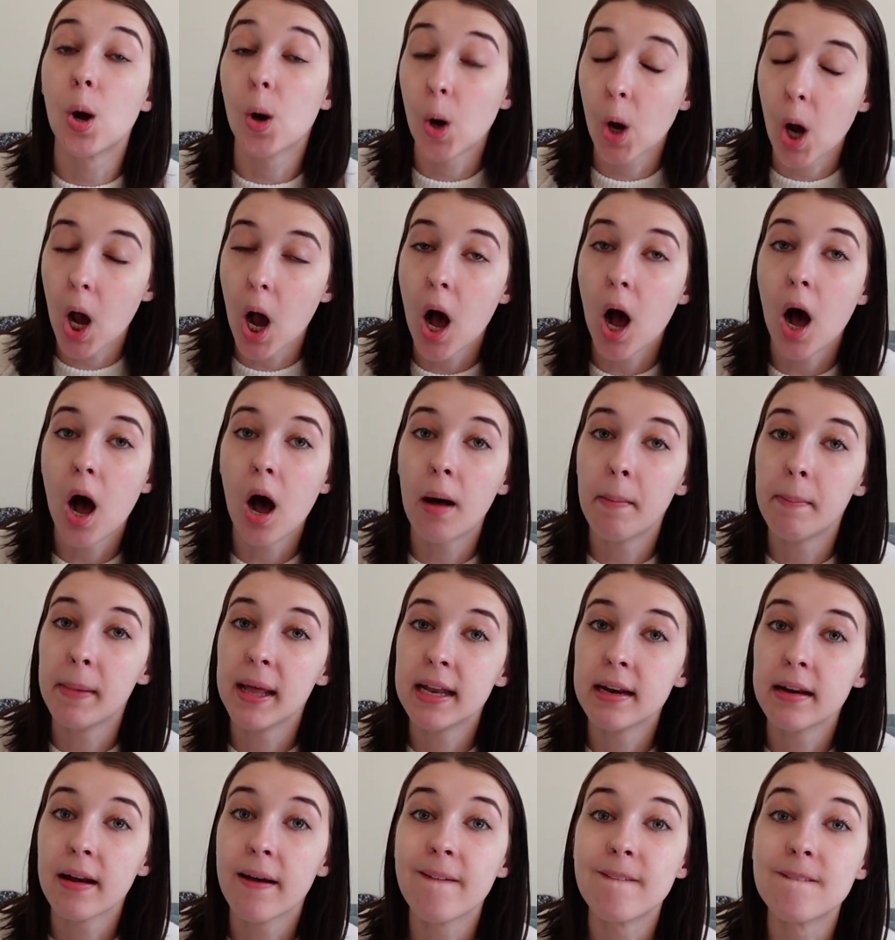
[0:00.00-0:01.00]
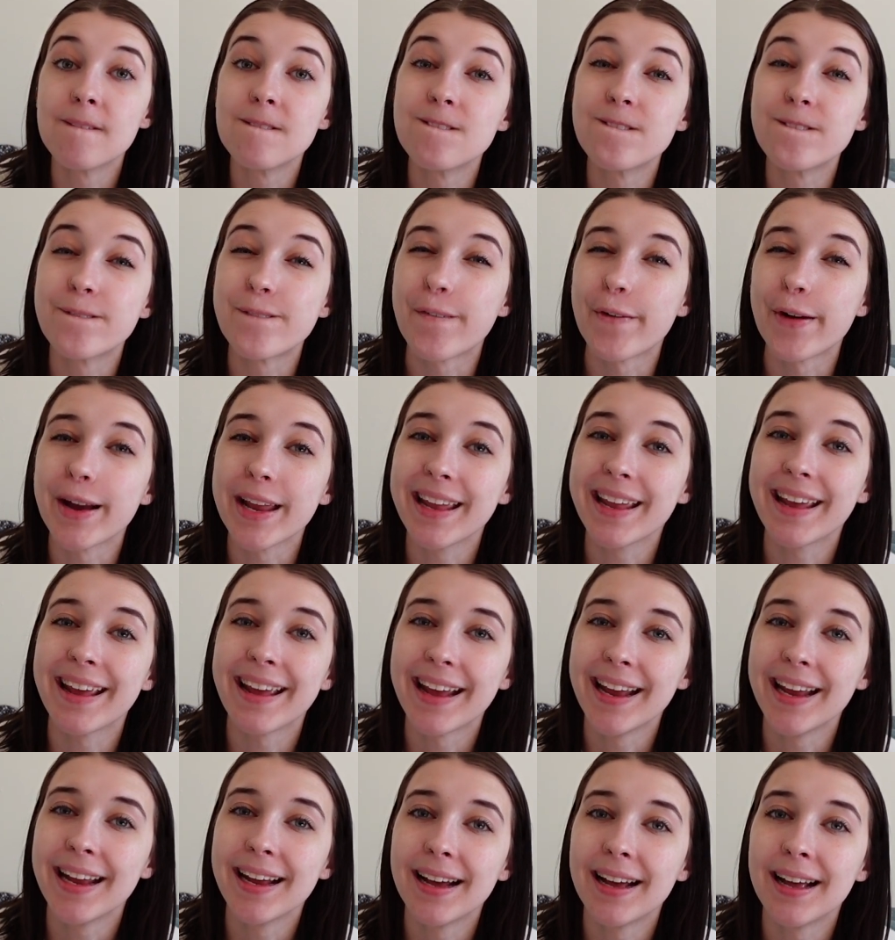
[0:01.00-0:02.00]
Common
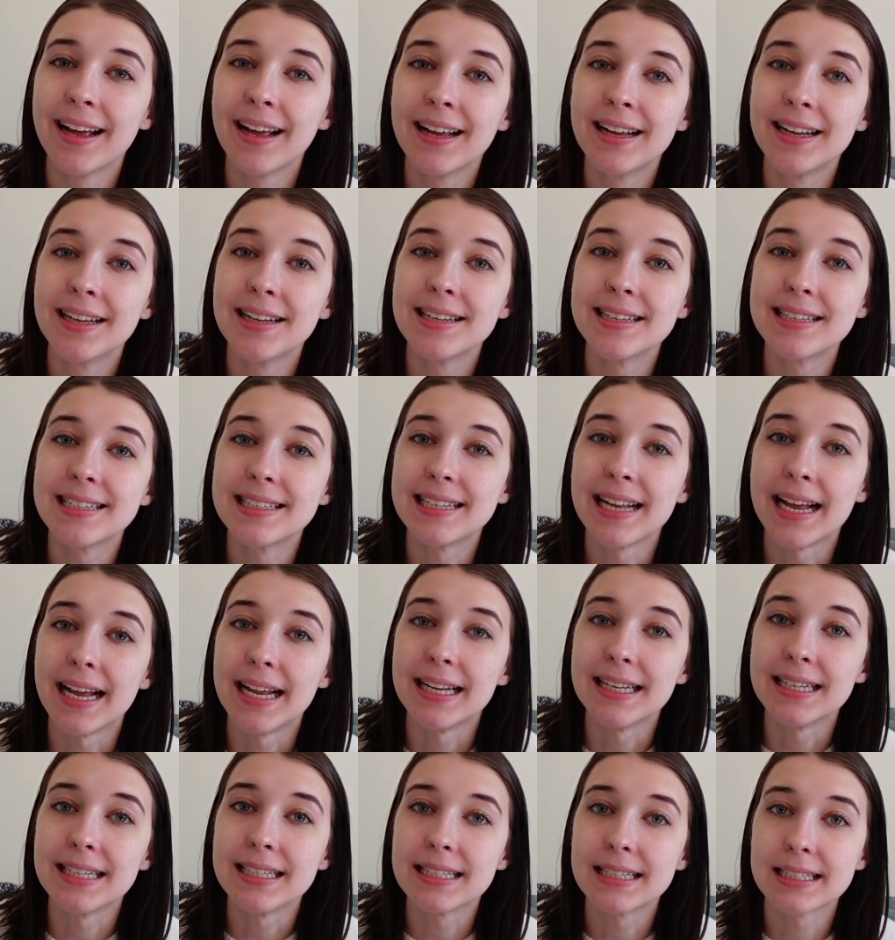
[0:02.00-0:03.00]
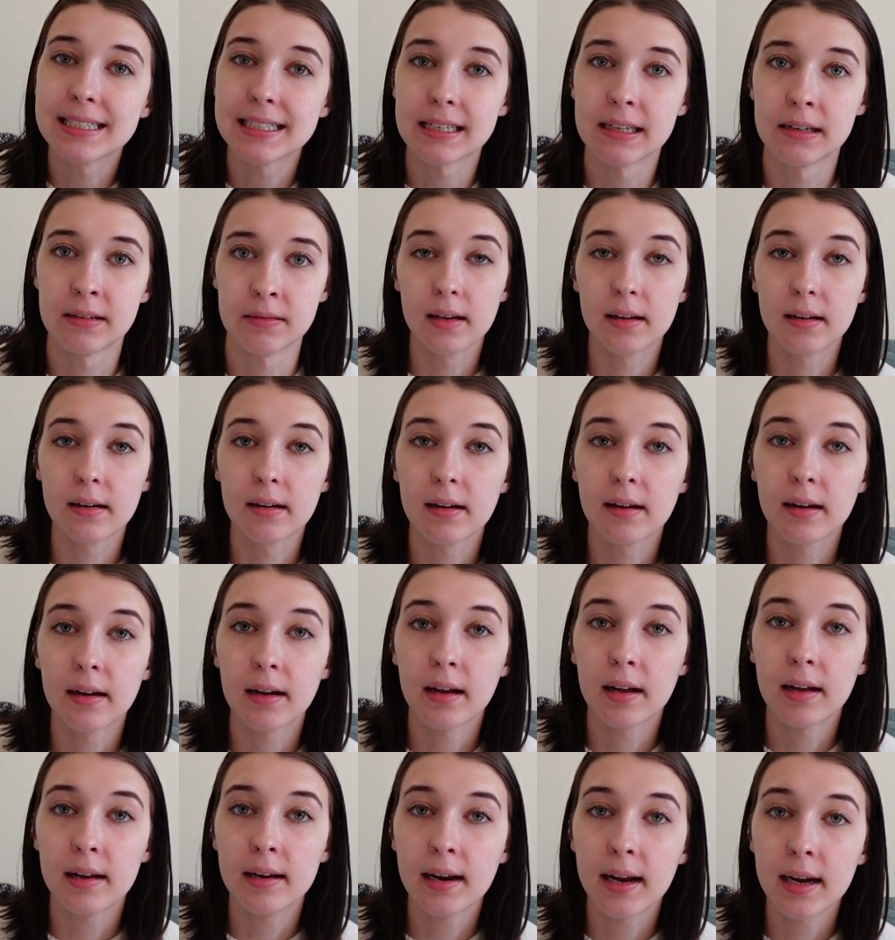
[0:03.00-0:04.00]
freaking sense.
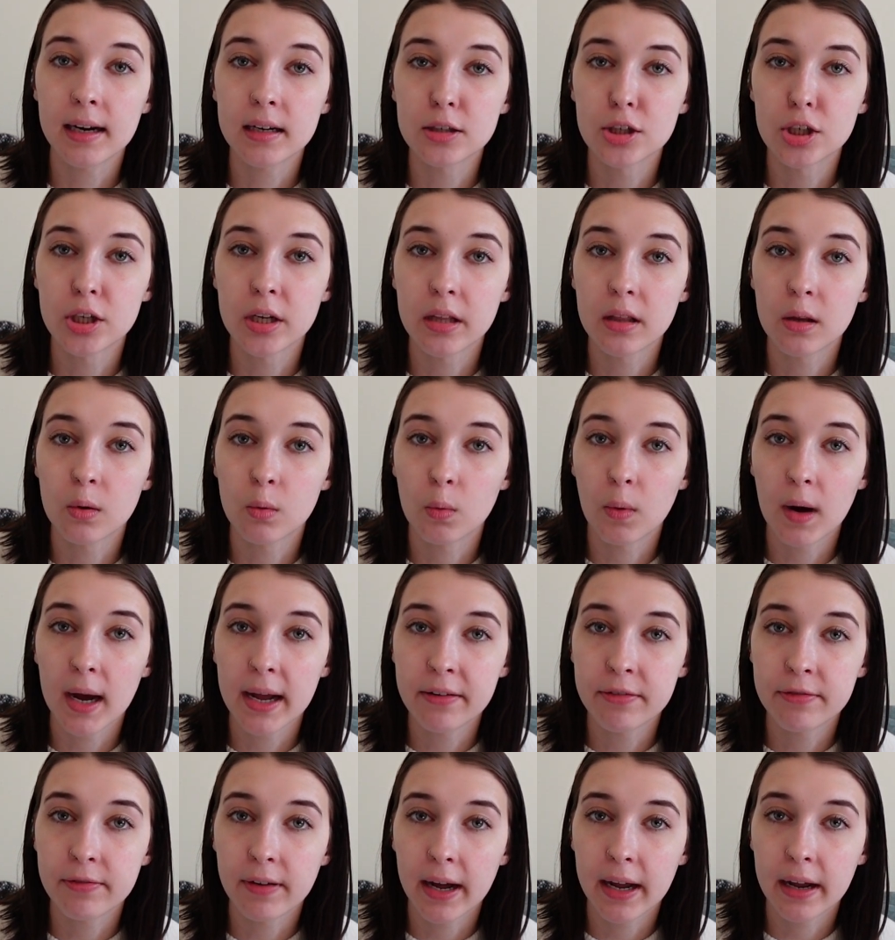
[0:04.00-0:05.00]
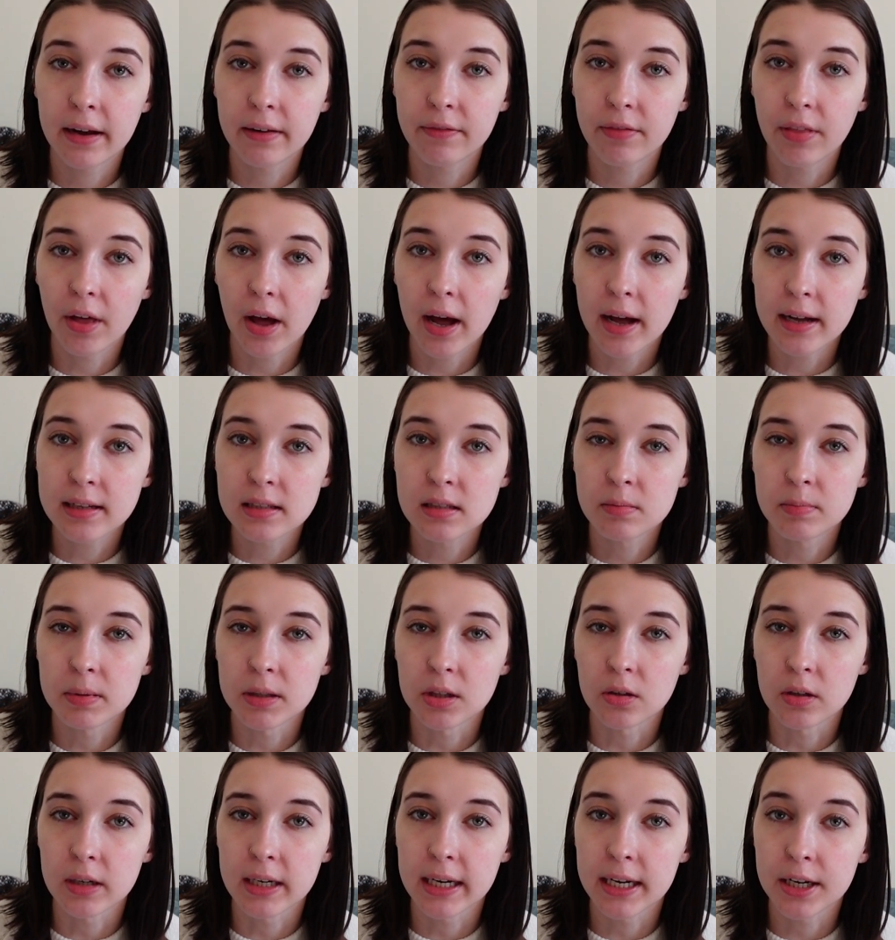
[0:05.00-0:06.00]
Connect to the Wi-Fi of the
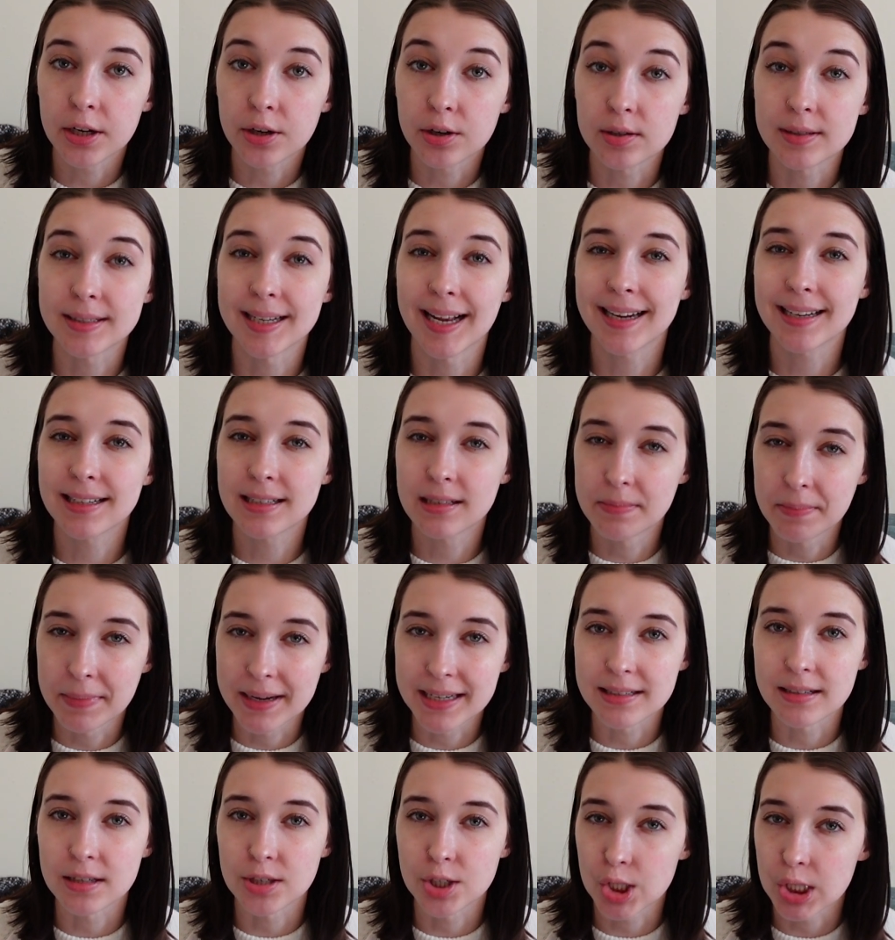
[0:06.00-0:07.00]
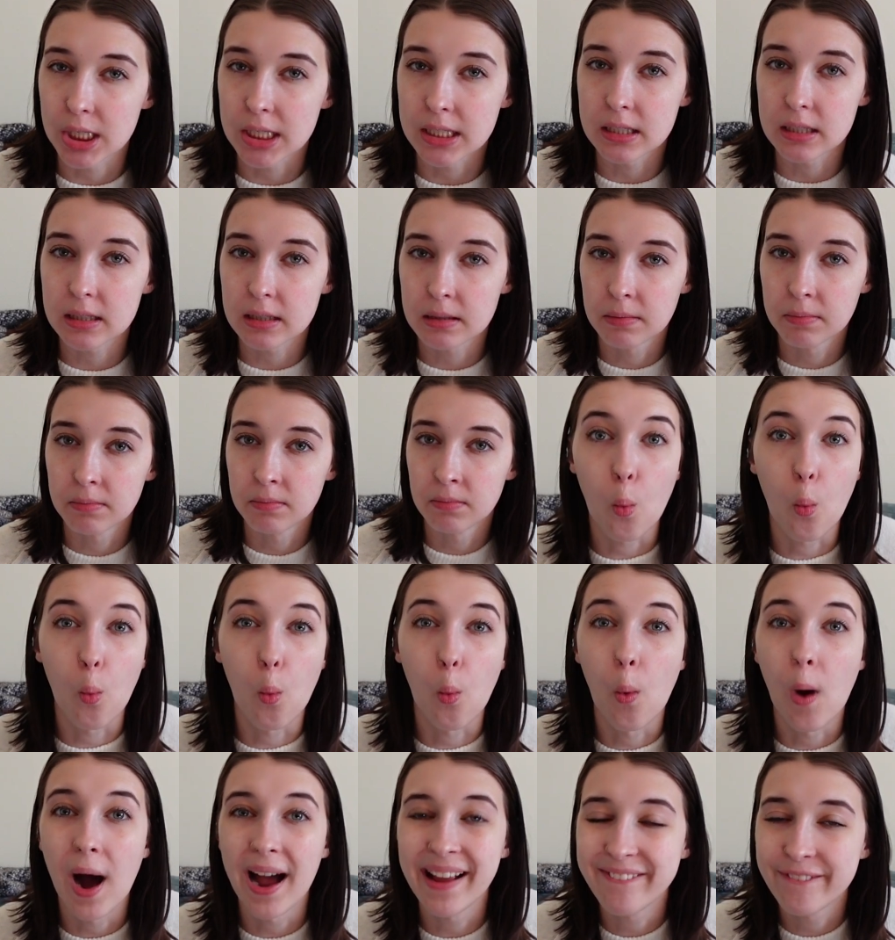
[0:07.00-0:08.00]
hospital to get your text messages.
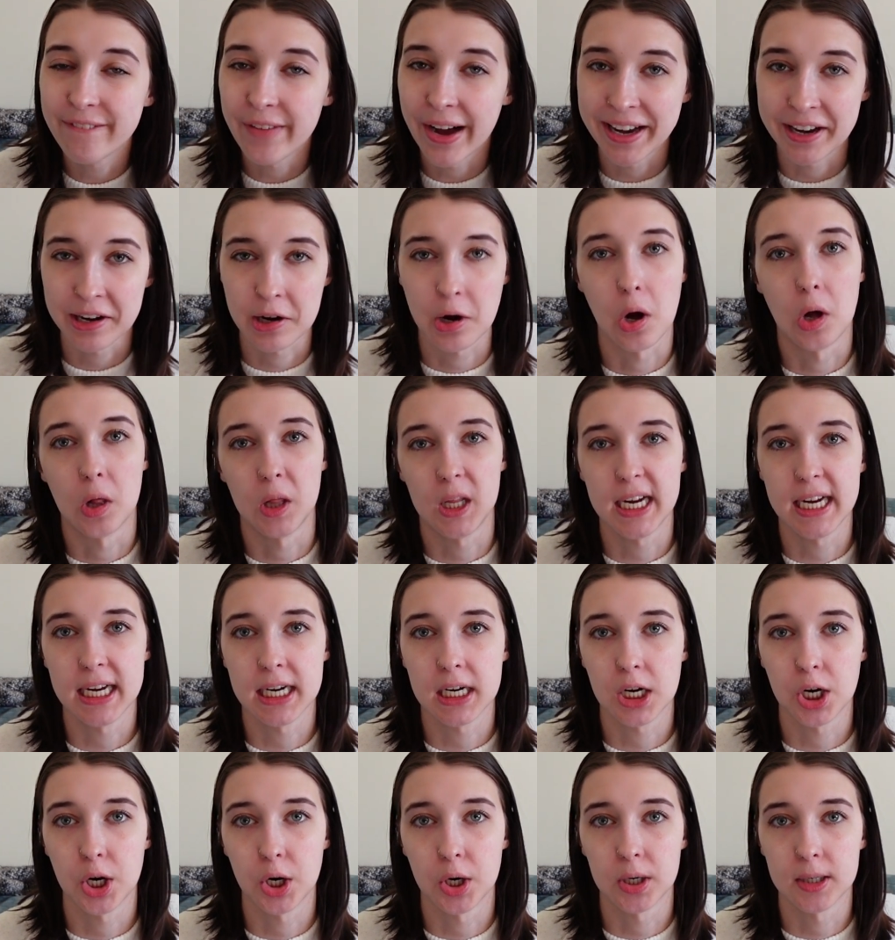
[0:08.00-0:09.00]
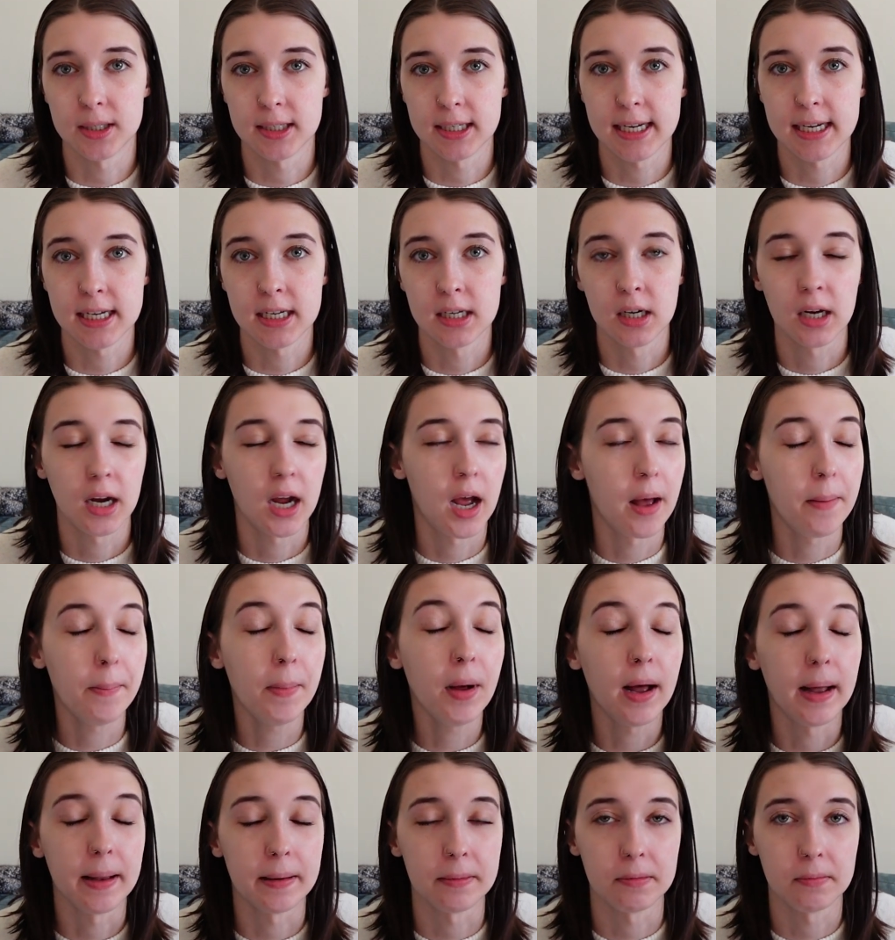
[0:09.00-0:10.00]
Wi-Fi calling, girly. Come
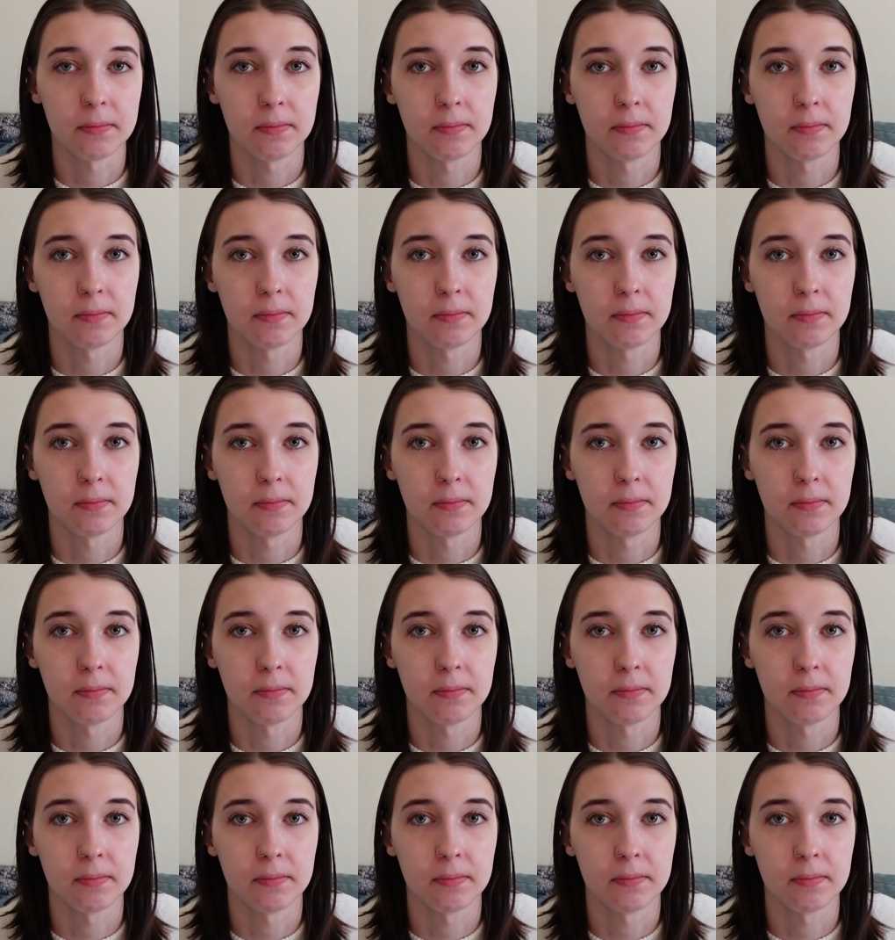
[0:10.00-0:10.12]
on.